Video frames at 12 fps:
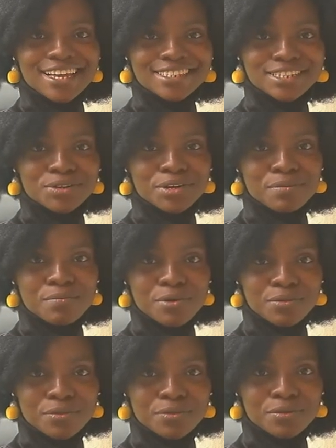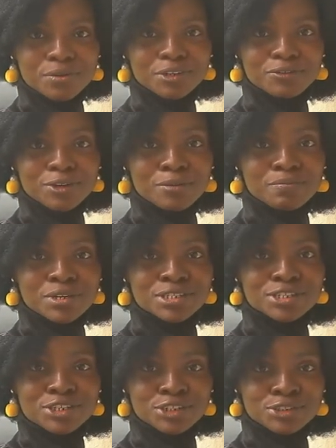yet another month on development
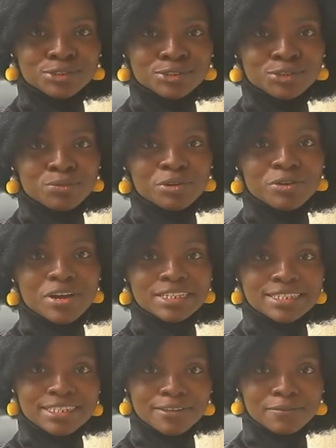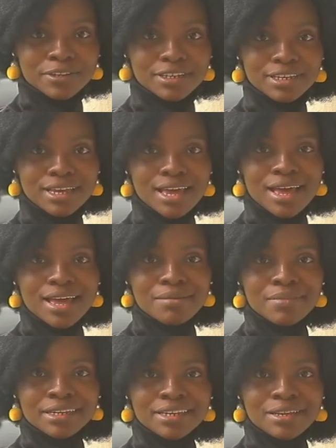issues on OminiraTV.
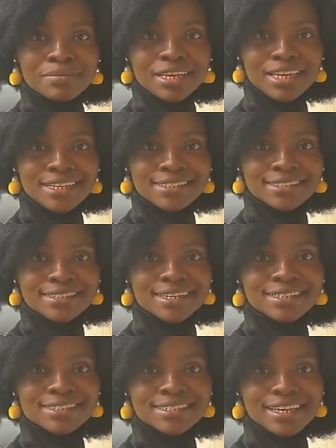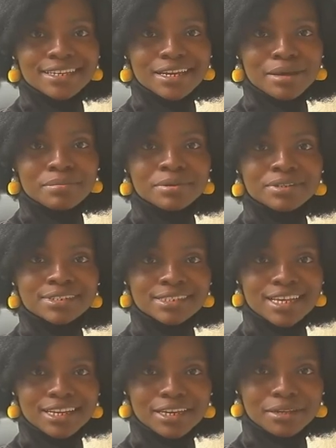My name is Zainab
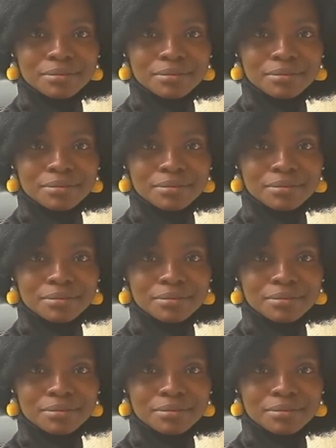Sani.